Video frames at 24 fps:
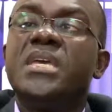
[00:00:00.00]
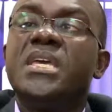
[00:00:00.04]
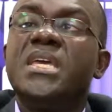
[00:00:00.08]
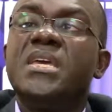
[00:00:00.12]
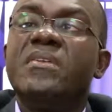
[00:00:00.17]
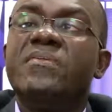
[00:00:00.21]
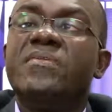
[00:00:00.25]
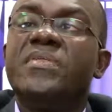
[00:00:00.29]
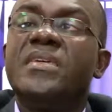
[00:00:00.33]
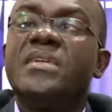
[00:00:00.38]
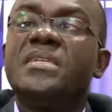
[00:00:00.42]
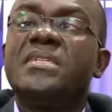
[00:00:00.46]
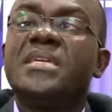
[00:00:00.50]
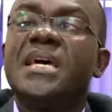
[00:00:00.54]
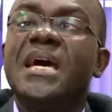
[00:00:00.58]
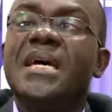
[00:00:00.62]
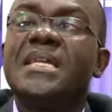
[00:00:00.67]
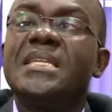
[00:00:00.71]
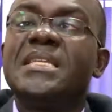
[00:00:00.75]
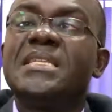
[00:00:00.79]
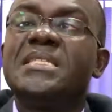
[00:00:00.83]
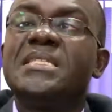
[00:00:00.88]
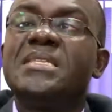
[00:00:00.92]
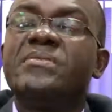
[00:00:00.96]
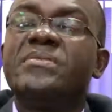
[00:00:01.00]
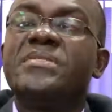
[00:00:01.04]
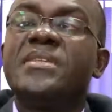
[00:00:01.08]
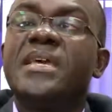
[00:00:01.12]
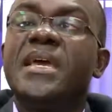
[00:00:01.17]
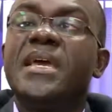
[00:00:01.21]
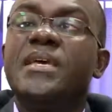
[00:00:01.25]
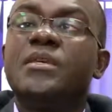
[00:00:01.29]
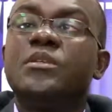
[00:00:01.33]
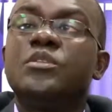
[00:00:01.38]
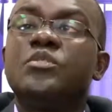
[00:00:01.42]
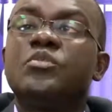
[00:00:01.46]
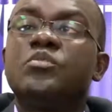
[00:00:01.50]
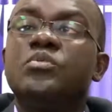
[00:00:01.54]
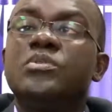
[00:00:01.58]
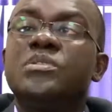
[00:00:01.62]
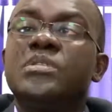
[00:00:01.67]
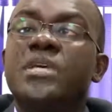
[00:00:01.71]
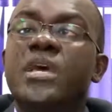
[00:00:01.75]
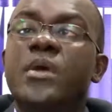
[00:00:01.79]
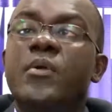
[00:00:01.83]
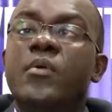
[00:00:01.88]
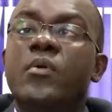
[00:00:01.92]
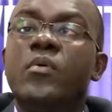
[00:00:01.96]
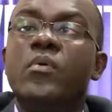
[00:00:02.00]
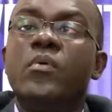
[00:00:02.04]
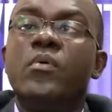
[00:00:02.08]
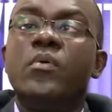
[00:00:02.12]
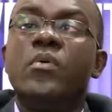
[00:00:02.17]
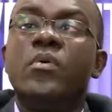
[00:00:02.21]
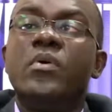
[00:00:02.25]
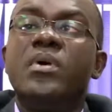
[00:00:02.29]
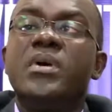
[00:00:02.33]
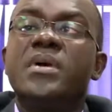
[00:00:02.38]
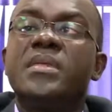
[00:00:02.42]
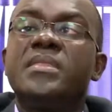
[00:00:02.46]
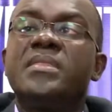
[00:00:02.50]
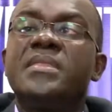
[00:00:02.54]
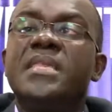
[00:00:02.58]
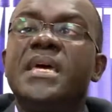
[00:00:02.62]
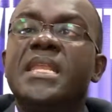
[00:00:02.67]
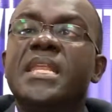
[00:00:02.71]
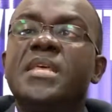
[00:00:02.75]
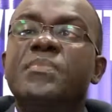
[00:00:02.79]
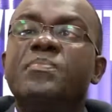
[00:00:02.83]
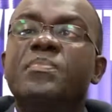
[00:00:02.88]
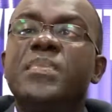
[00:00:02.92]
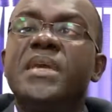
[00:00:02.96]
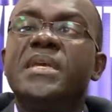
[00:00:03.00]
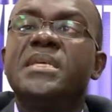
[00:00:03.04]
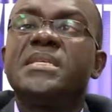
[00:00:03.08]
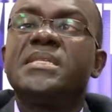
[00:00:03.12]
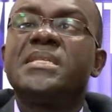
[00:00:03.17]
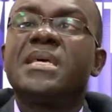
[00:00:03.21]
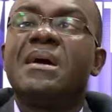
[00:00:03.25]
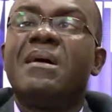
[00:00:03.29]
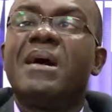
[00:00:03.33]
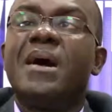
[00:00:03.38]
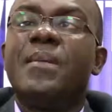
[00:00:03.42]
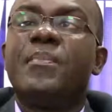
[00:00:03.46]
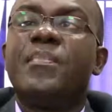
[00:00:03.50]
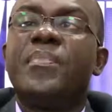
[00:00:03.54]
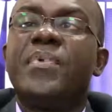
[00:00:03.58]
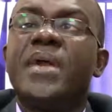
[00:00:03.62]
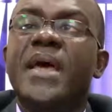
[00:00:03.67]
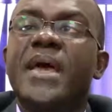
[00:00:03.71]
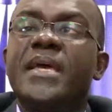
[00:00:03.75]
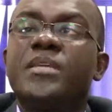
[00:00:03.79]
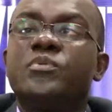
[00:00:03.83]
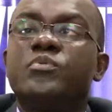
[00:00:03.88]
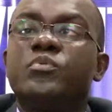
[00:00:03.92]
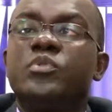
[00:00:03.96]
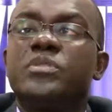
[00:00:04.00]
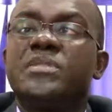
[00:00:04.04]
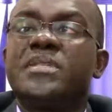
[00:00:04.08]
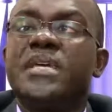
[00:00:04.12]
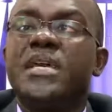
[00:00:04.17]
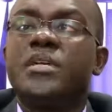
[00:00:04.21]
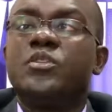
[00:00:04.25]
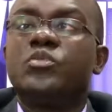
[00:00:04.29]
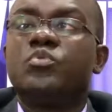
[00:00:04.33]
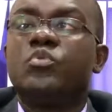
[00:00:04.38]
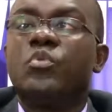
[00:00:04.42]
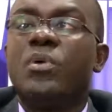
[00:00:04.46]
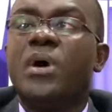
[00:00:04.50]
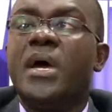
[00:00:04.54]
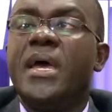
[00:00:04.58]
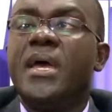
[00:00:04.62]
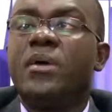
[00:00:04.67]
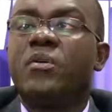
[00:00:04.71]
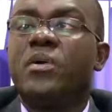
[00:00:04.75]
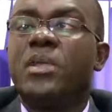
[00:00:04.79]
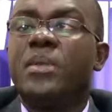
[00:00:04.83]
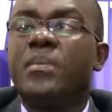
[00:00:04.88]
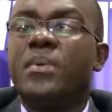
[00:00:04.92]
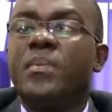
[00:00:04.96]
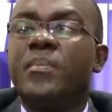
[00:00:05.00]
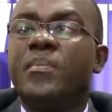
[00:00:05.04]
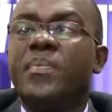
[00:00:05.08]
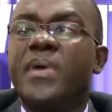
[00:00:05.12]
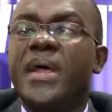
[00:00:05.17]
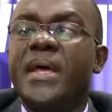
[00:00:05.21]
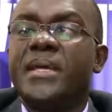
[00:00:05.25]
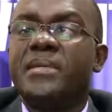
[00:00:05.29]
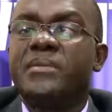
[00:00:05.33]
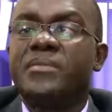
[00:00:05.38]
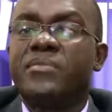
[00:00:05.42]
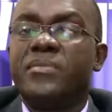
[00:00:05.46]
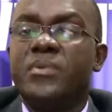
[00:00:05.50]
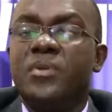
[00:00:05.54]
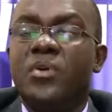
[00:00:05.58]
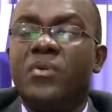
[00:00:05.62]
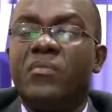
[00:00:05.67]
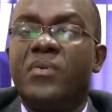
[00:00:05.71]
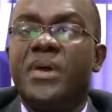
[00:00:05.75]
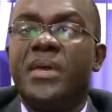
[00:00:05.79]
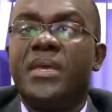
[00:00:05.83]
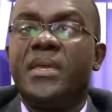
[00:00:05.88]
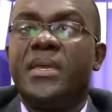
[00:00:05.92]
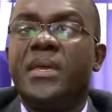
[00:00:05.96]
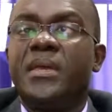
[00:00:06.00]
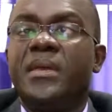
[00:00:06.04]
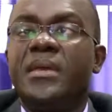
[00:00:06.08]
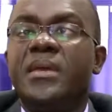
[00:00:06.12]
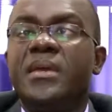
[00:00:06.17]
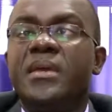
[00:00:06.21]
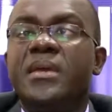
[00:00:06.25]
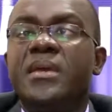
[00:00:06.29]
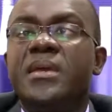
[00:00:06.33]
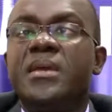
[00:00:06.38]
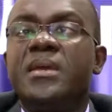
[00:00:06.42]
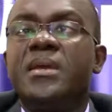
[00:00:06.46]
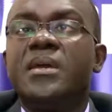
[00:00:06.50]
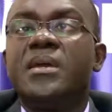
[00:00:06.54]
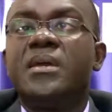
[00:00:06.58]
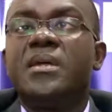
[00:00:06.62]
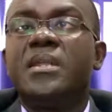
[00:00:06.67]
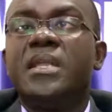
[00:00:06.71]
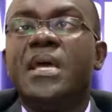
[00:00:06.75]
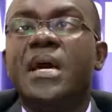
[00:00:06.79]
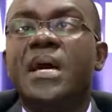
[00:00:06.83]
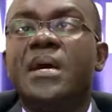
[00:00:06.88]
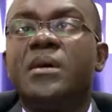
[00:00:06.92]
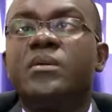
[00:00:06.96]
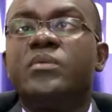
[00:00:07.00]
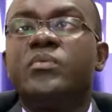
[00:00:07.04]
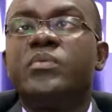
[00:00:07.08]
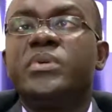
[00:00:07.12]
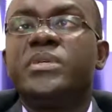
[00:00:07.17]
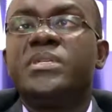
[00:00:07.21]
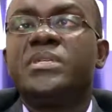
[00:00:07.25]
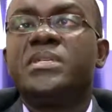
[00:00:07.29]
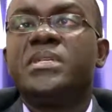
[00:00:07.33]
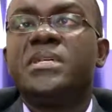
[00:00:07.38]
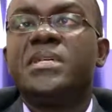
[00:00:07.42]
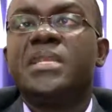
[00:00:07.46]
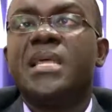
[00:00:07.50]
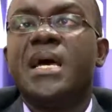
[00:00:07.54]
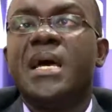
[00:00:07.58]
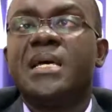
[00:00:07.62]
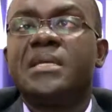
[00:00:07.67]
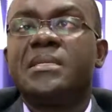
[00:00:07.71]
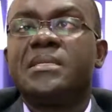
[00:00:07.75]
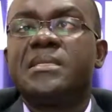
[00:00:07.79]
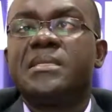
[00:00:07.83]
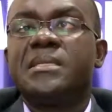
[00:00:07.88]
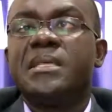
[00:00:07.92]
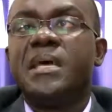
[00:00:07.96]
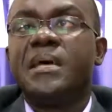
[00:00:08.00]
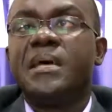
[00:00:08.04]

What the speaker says: If this additive turns to 0, then it means our price will turn to our equilibrium price 3 over here. Now, we see that